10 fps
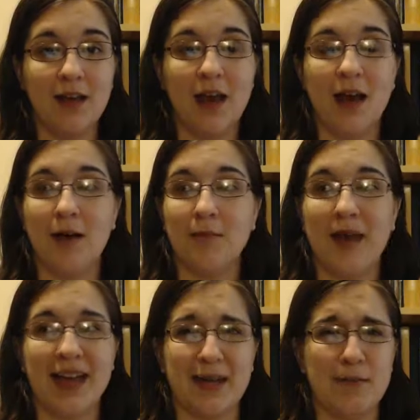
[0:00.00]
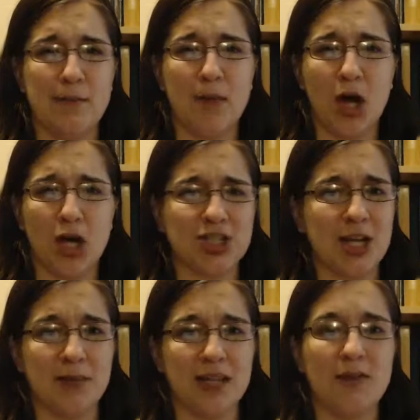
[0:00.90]
back in March, I
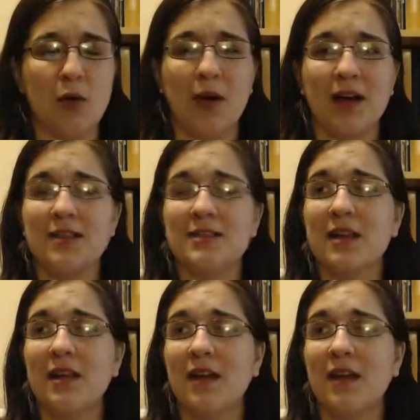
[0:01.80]
believe it was.